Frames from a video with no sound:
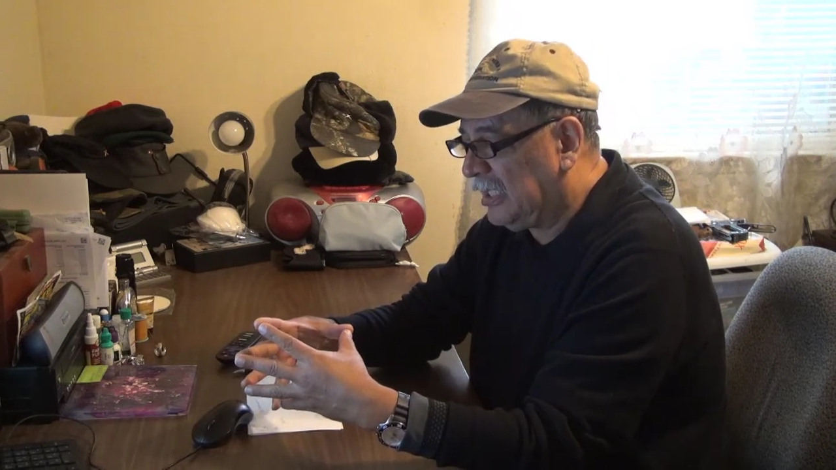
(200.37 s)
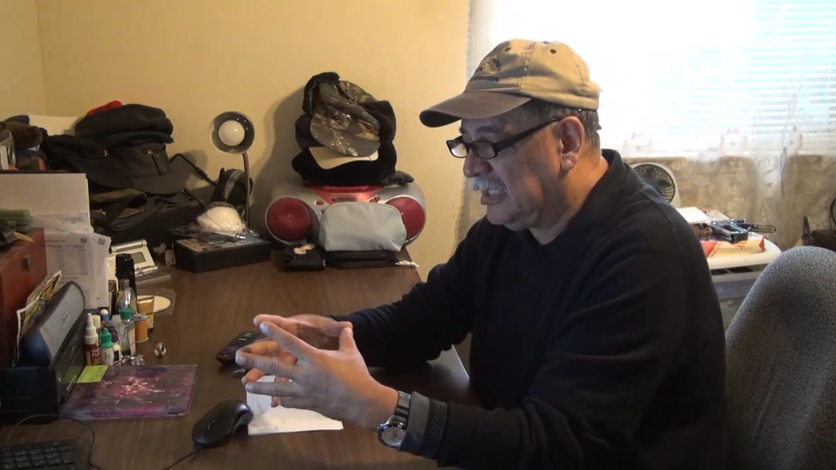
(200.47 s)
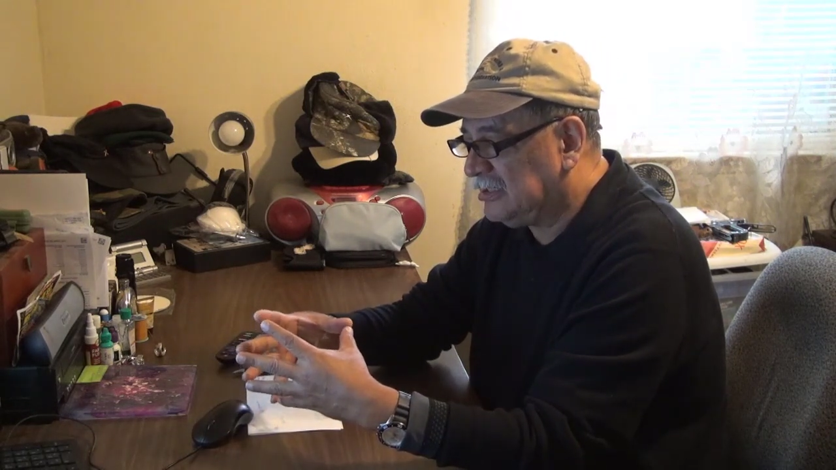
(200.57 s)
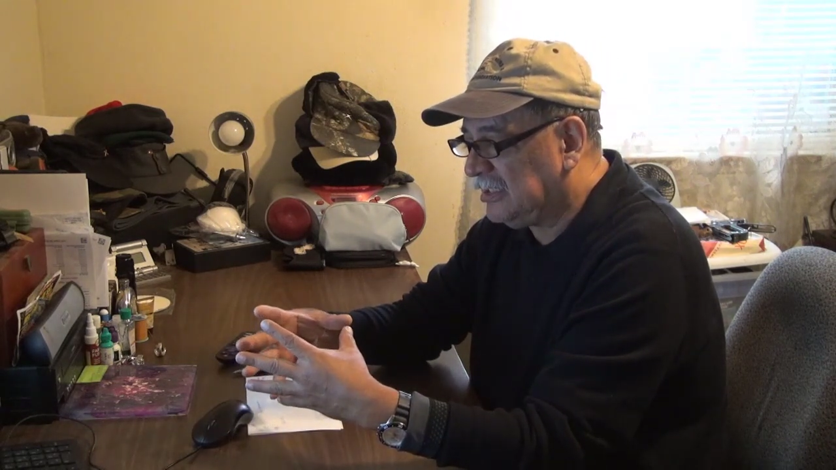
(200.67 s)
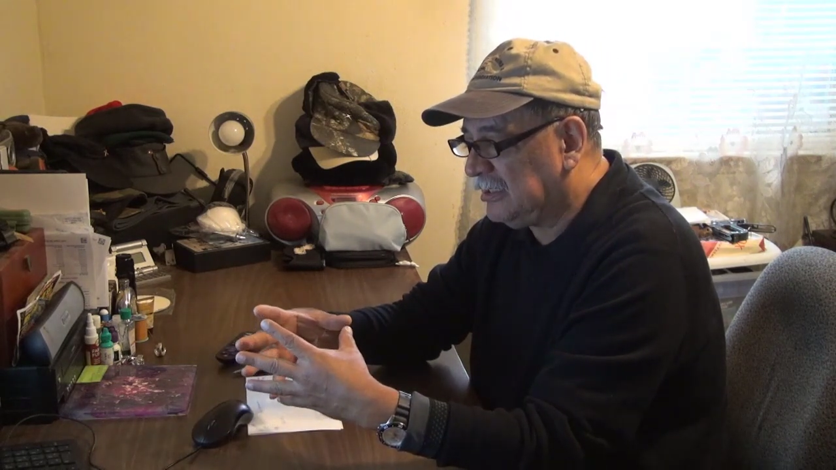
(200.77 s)

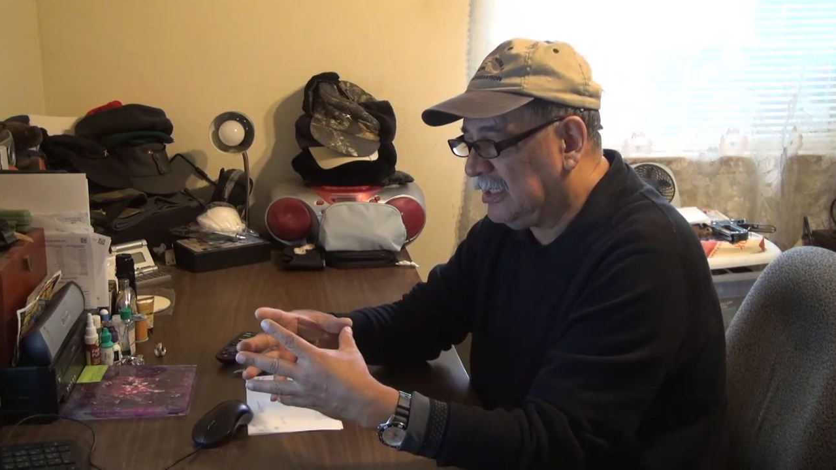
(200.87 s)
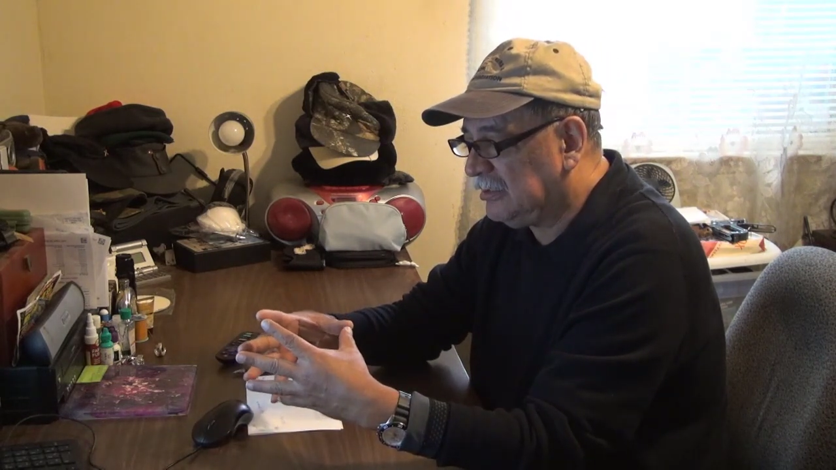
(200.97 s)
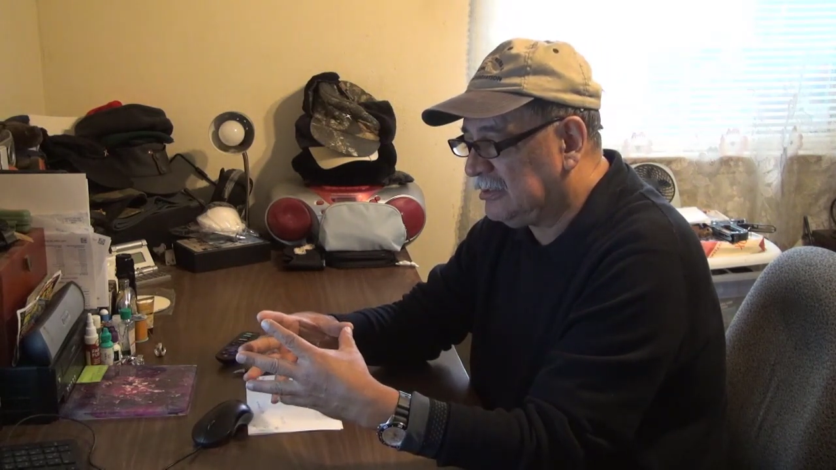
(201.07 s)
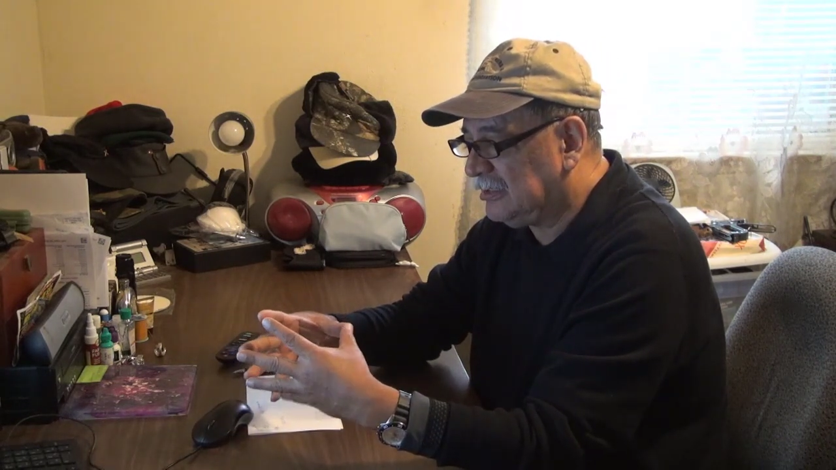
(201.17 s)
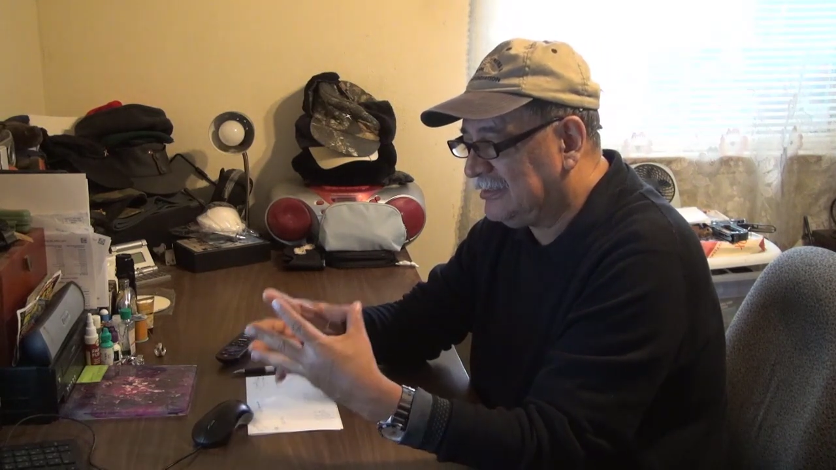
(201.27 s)
is
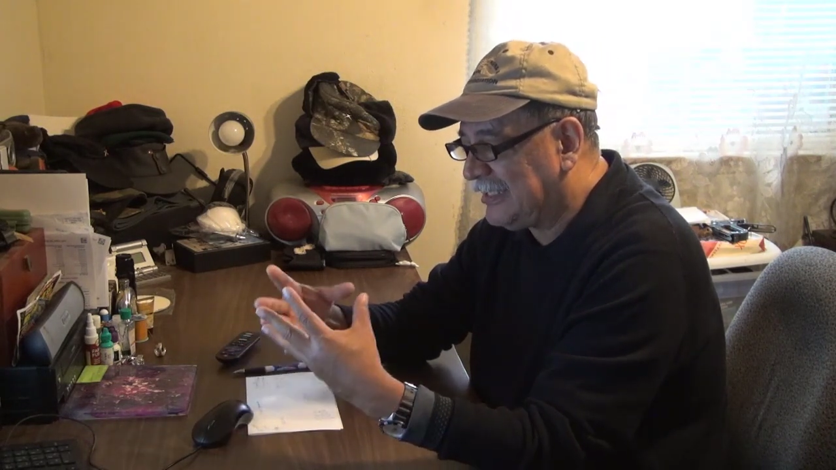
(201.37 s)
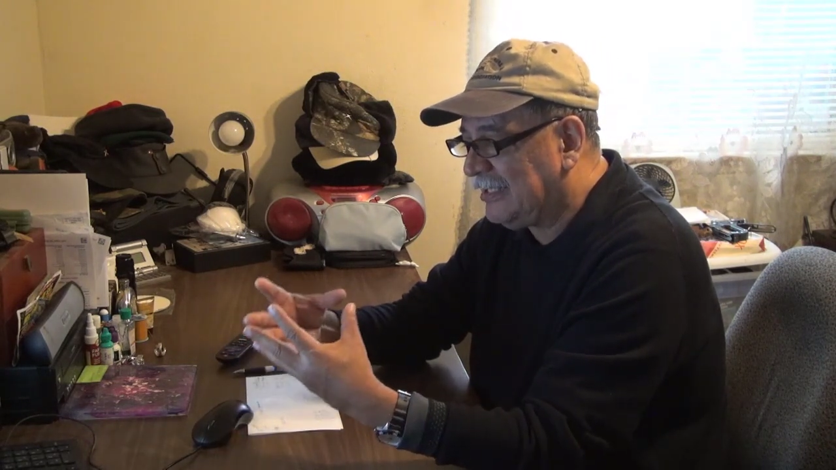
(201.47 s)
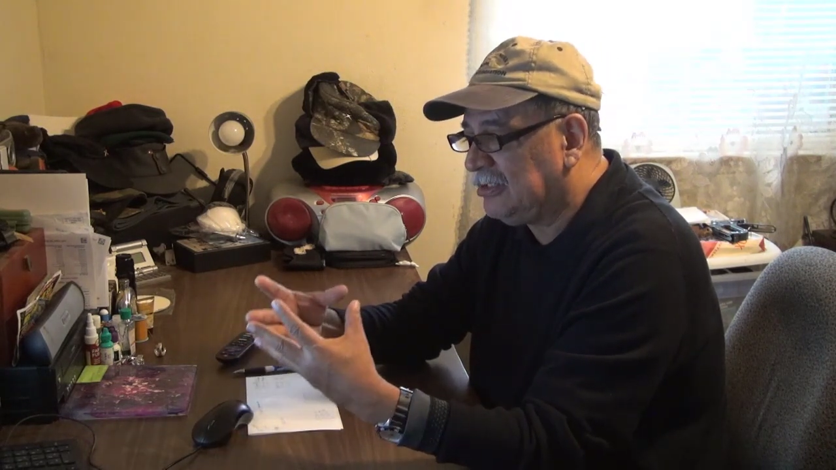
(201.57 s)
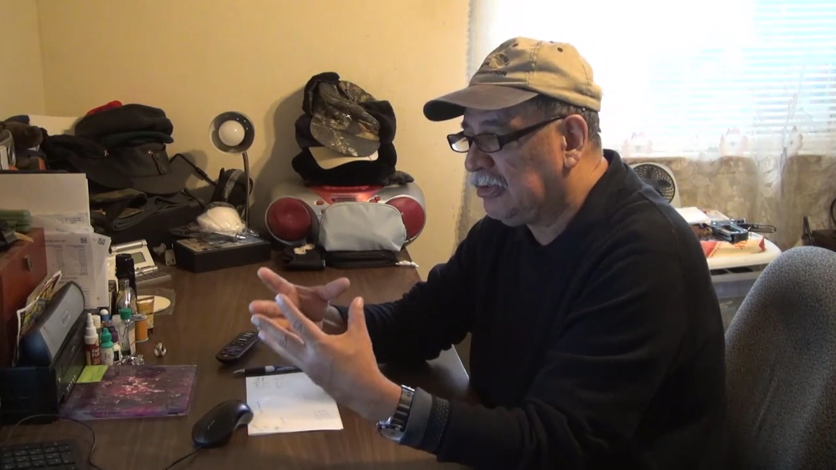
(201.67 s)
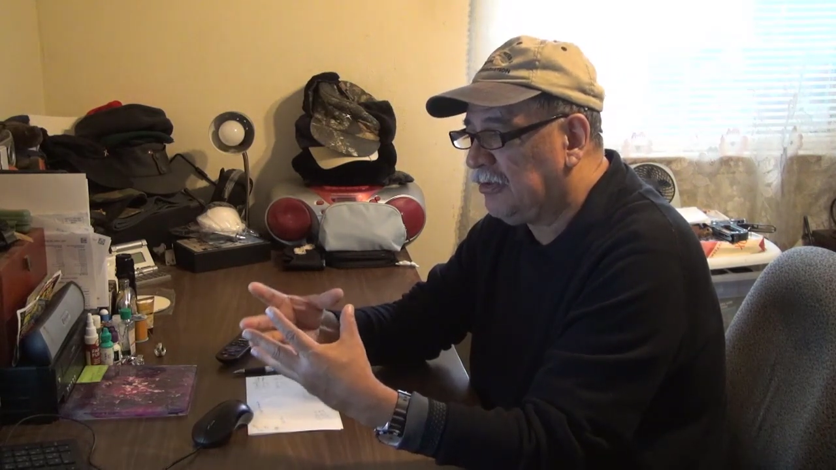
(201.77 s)
the
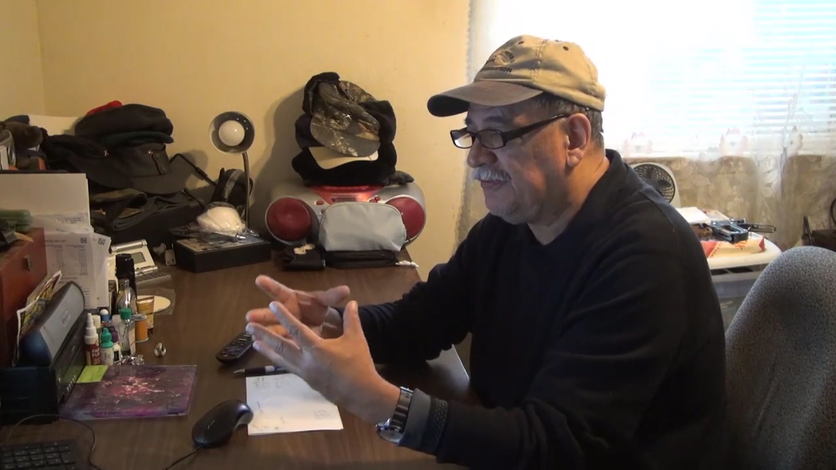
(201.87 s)
center